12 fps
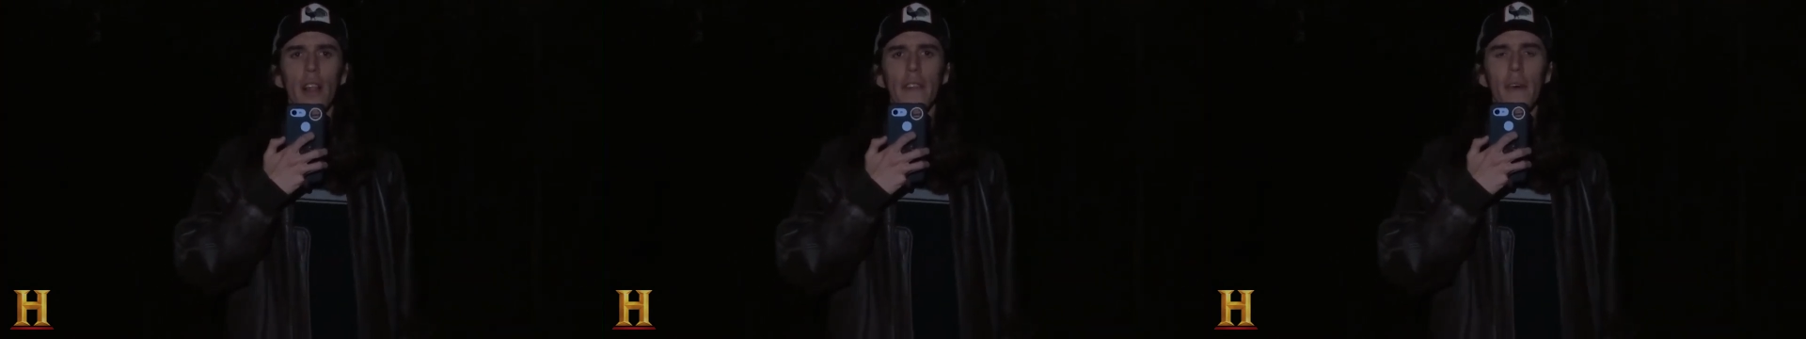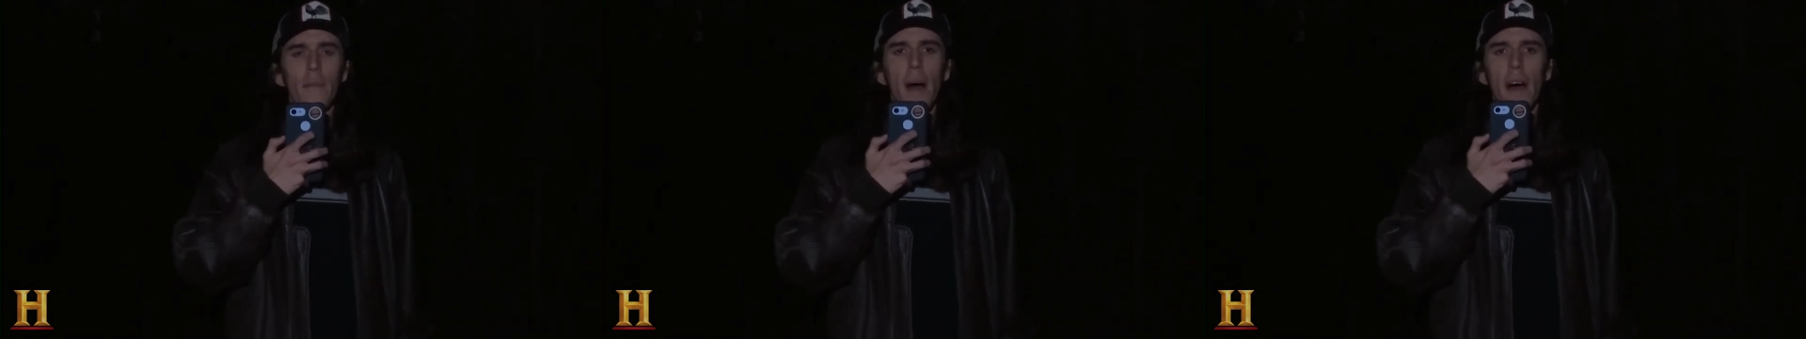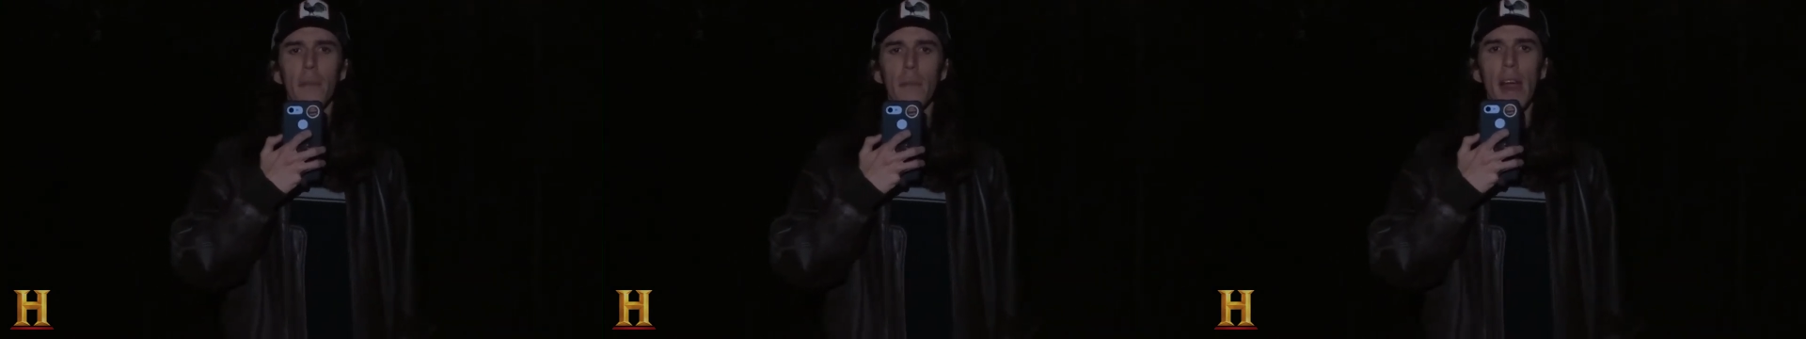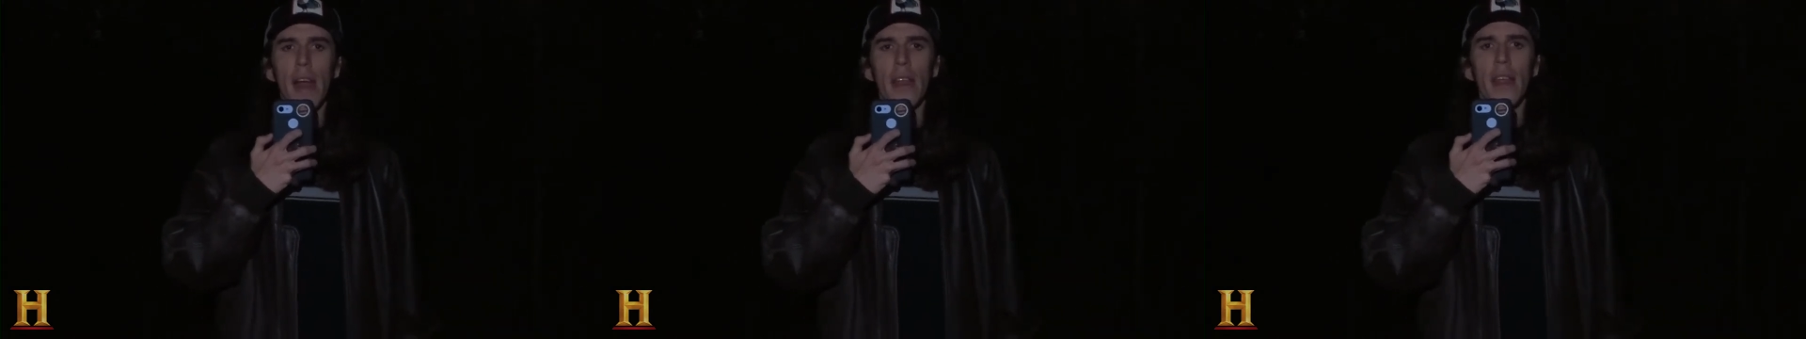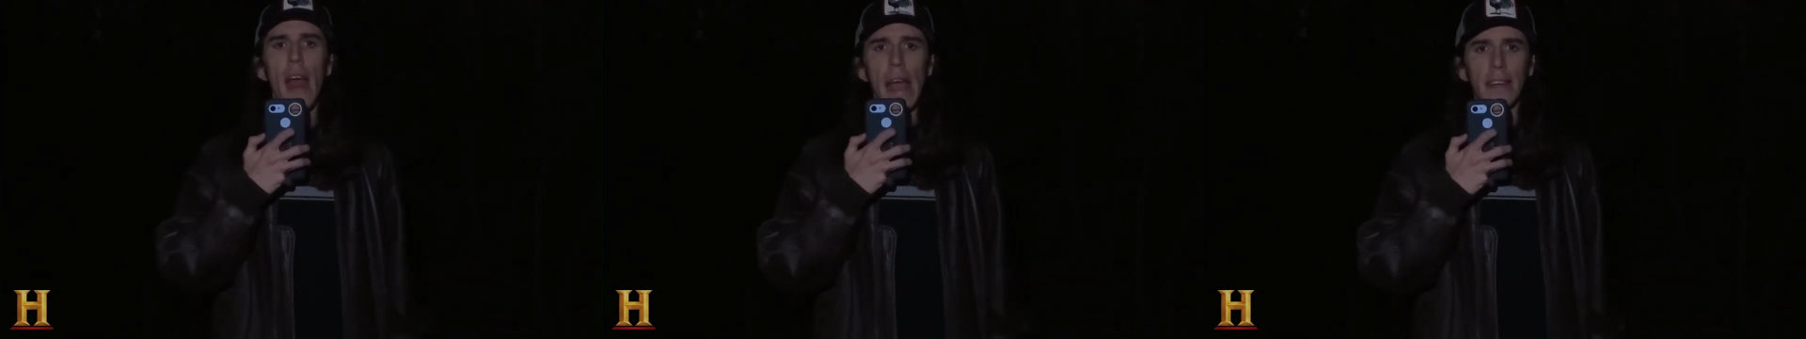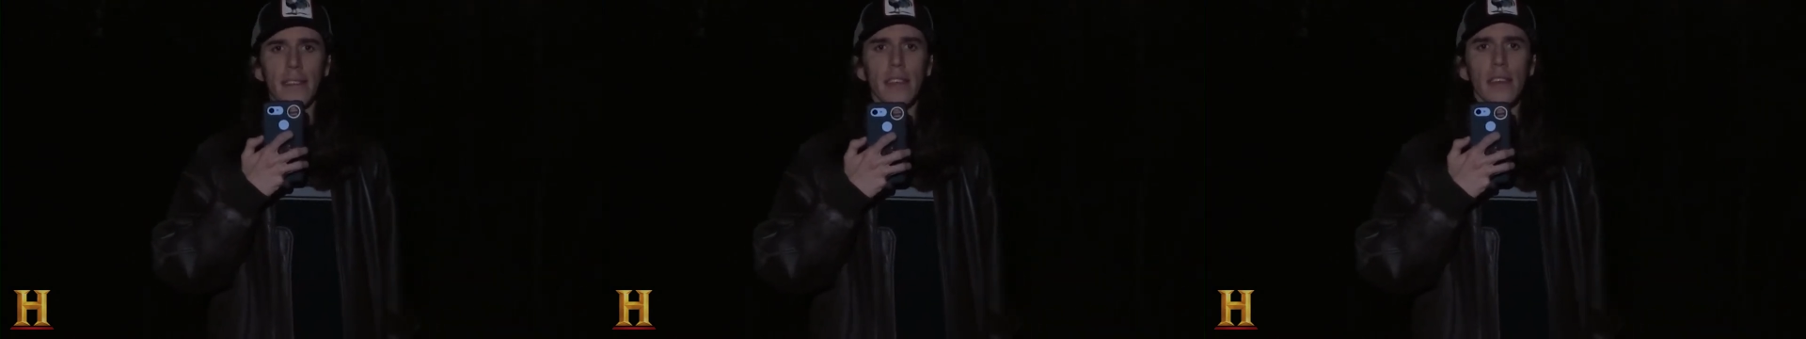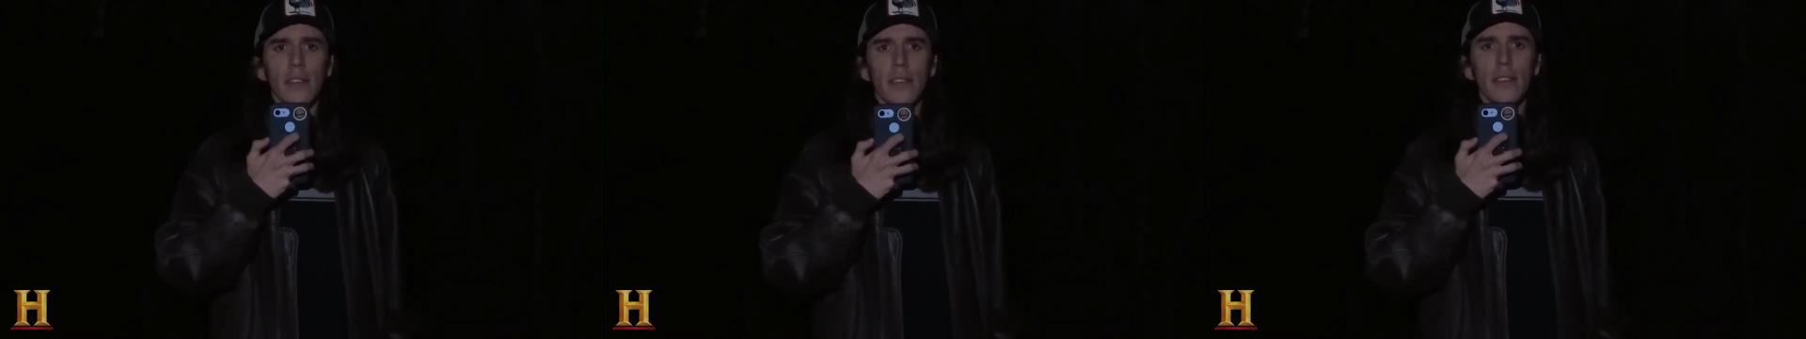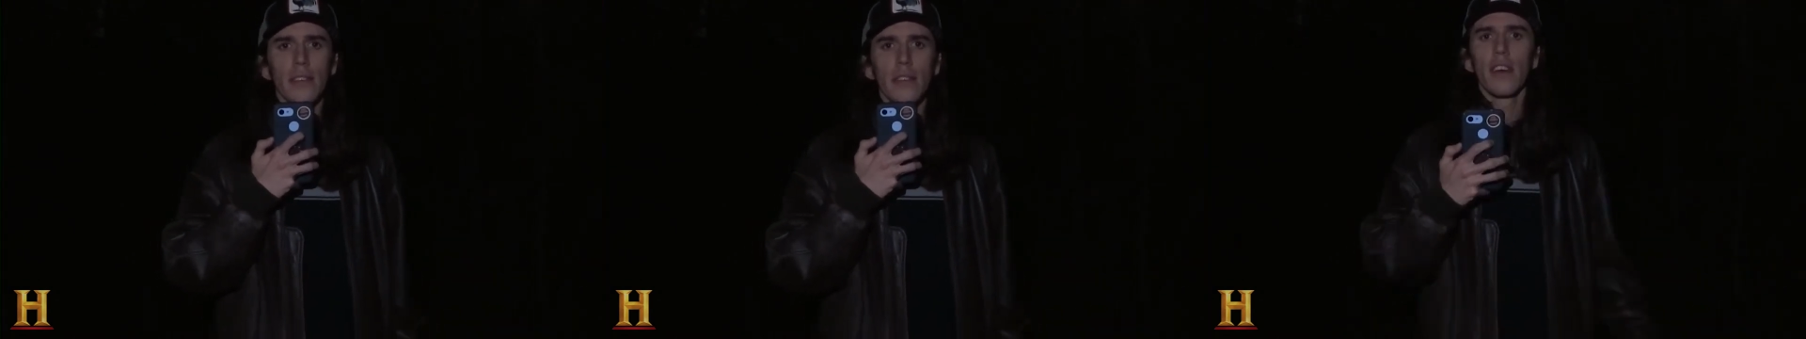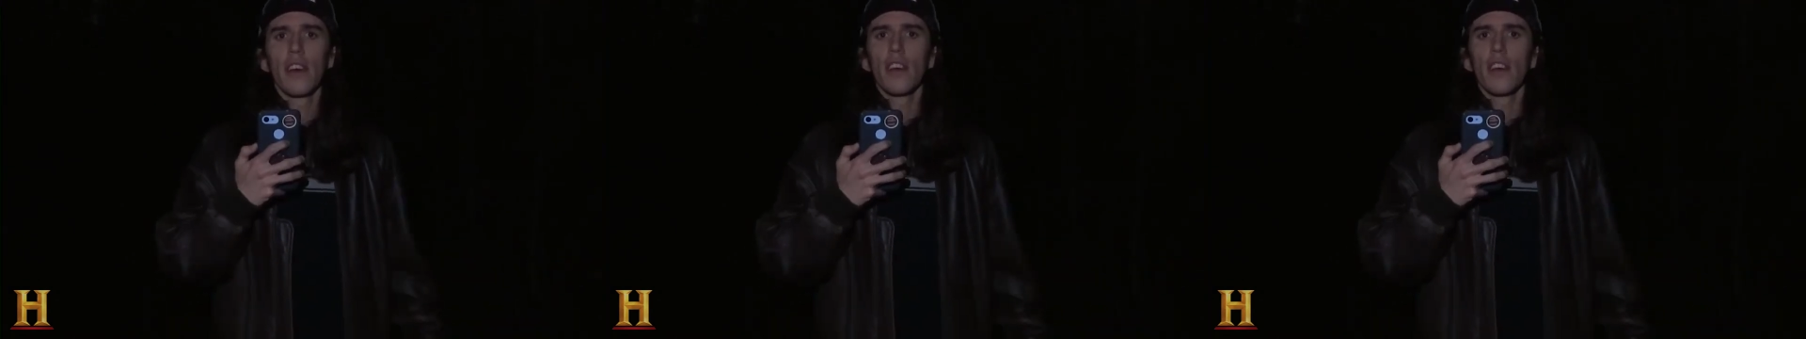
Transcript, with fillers: that Mothman exists.